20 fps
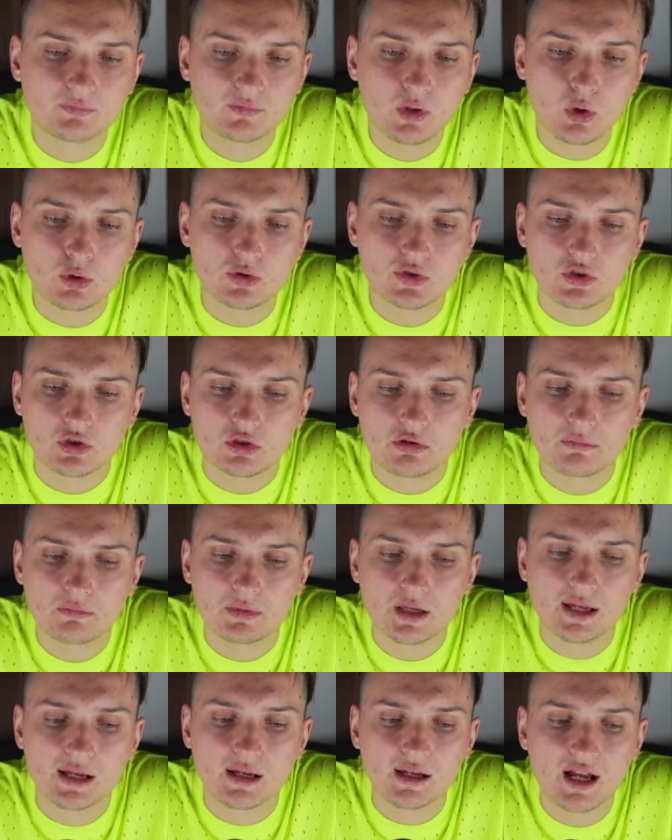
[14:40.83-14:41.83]
Also,
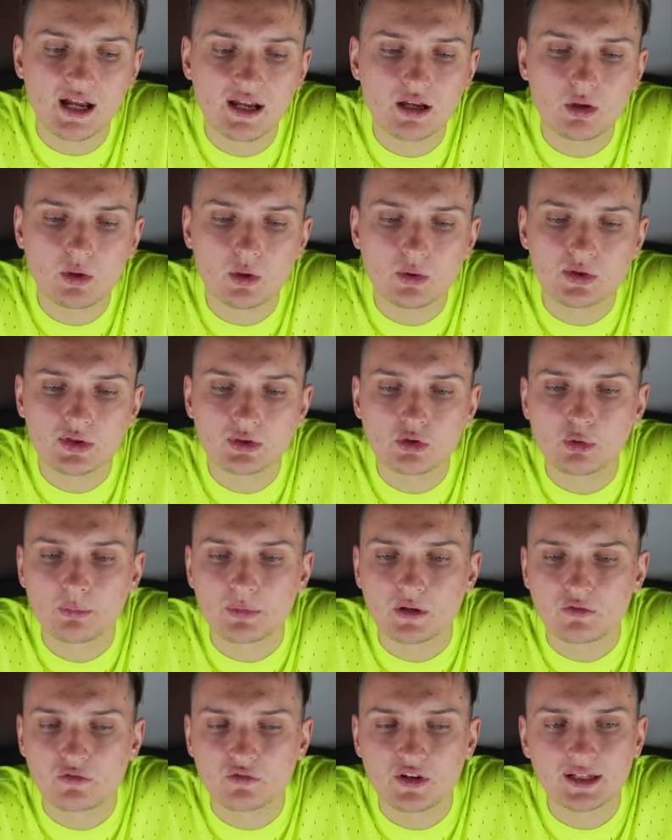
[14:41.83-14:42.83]
a guy who is
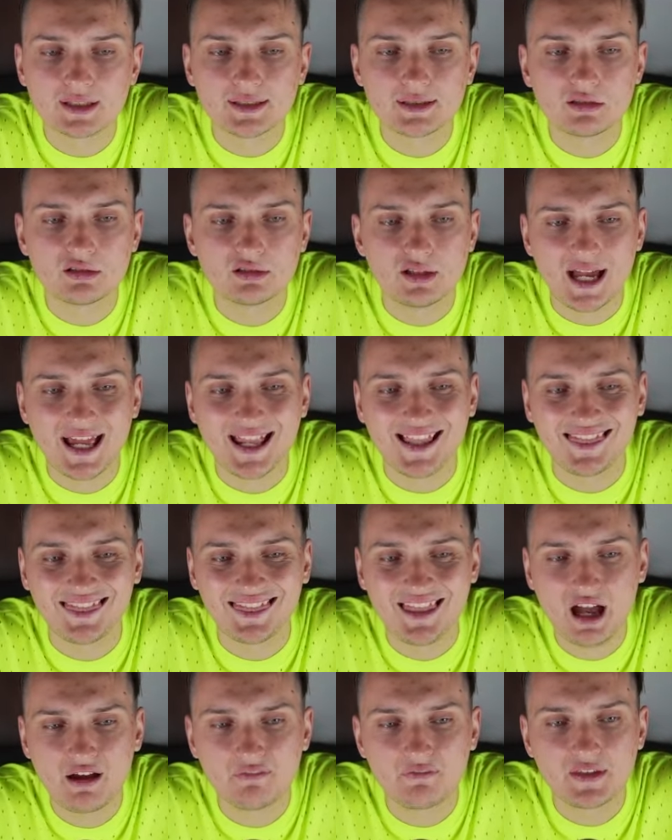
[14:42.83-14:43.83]
copying fractal, I
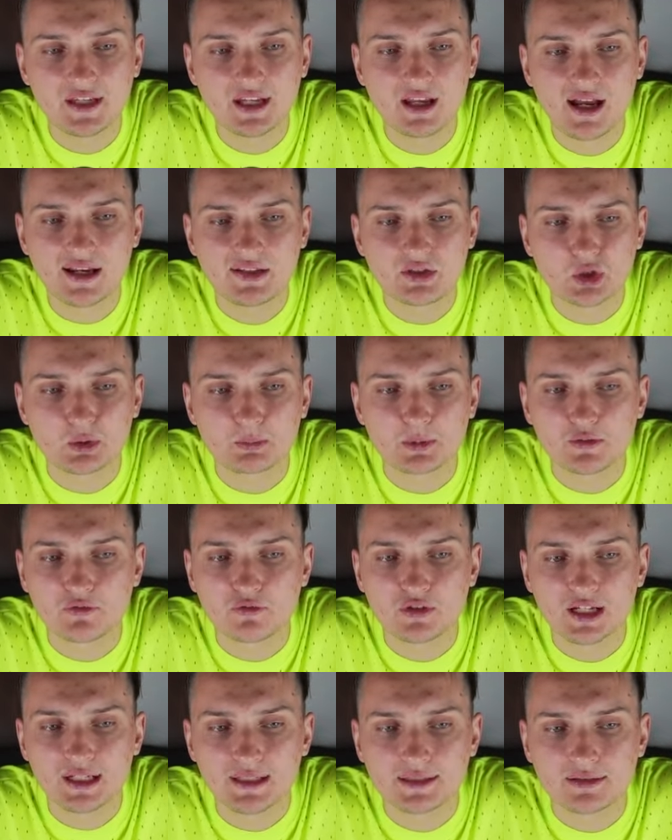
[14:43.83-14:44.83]
love the guys copying
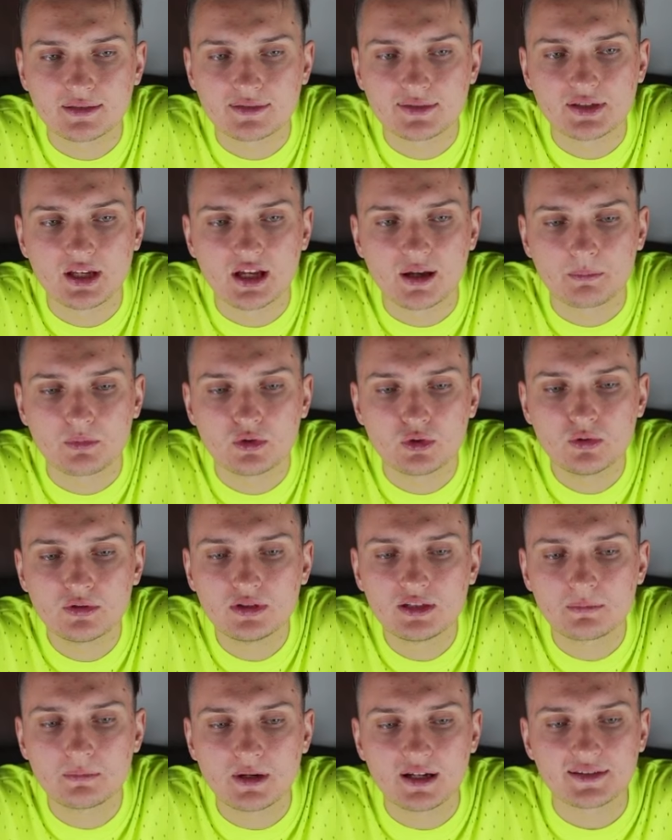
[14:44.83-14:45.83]
fractals. I'm doing
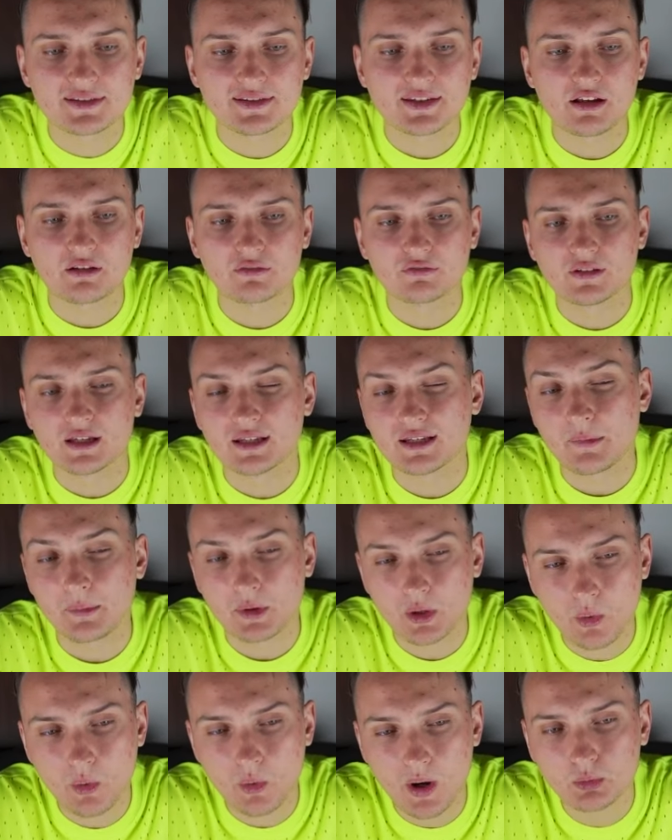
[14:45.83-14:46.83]
it myself, and I'm
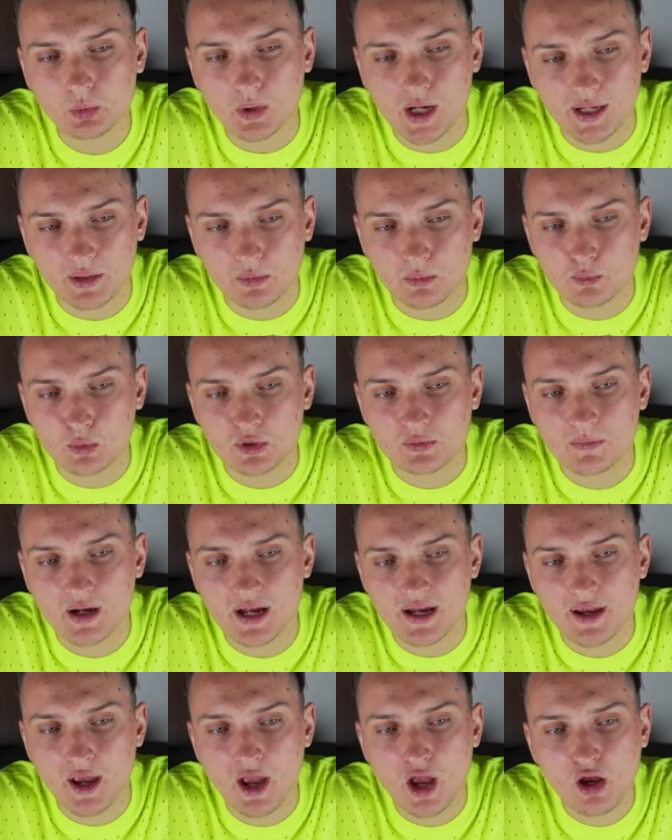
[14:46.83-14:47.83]
quite right with
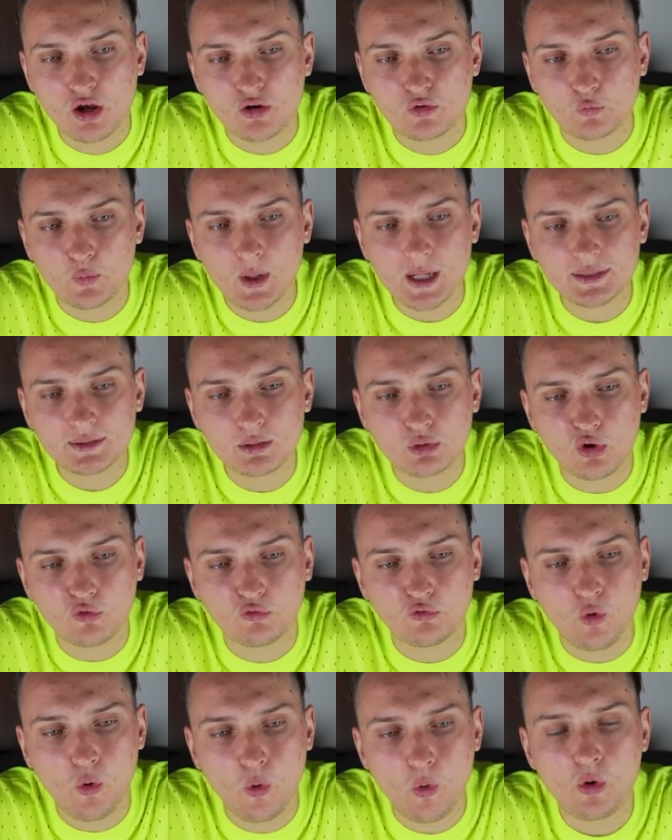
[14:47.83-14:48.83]
my fractal
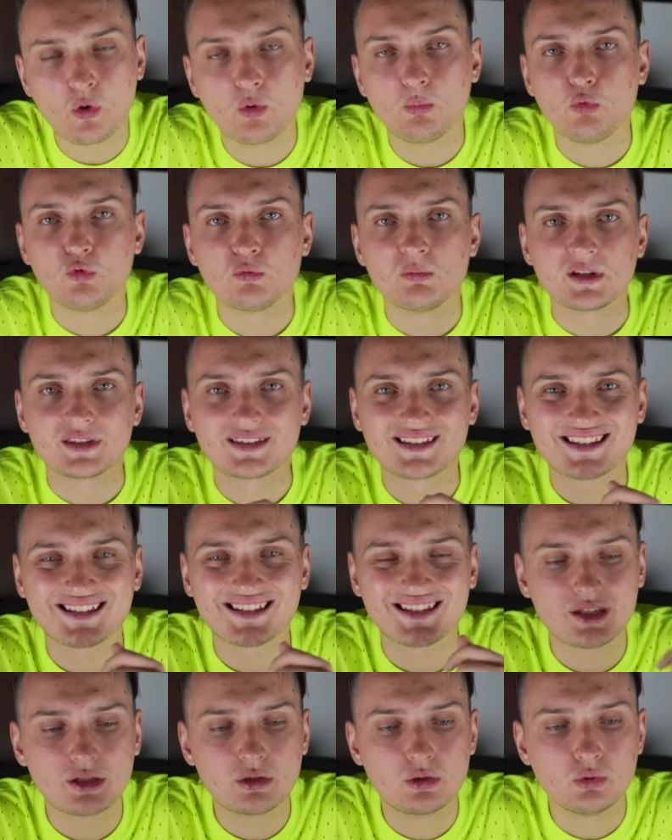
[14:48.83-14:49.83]
of oil movement
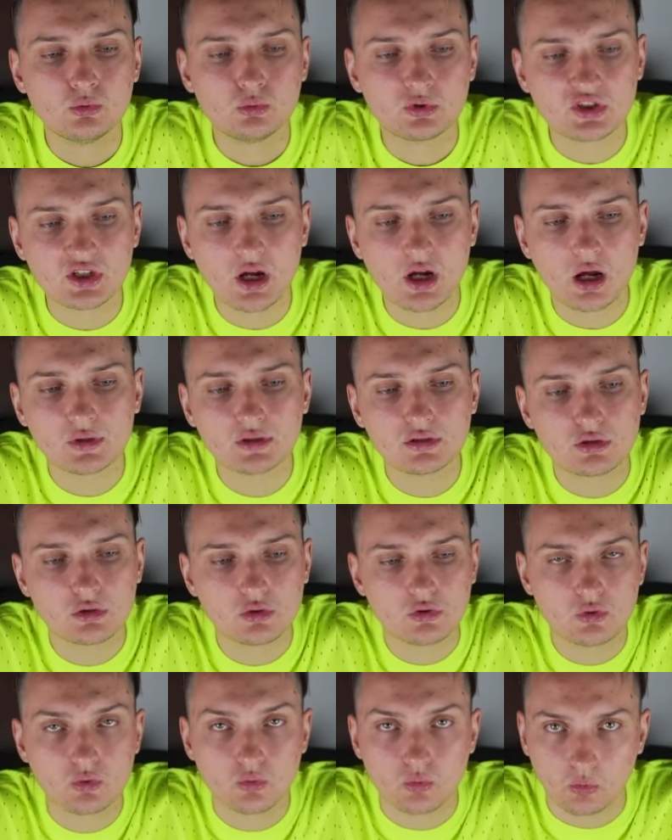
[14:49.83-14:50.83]
since
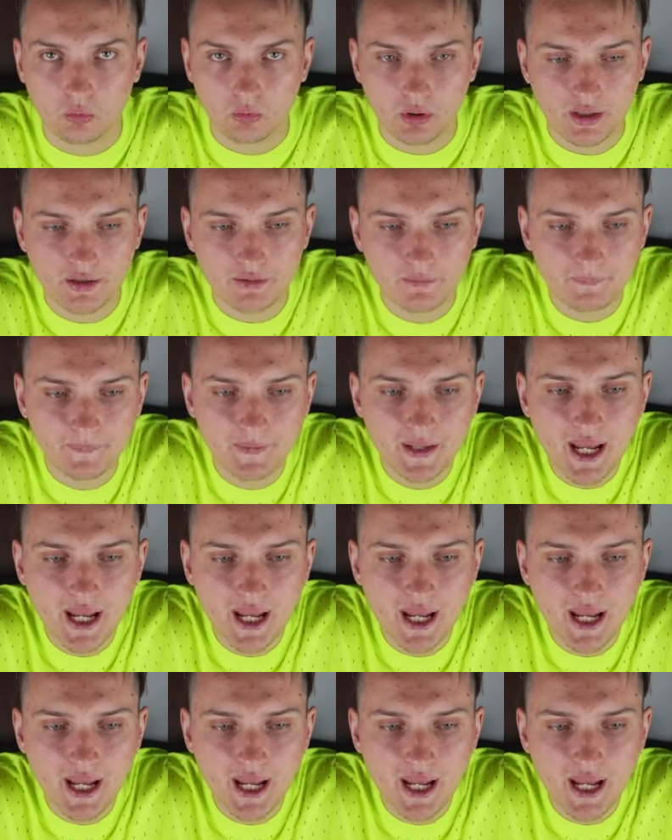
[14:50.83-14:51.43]
2002, right?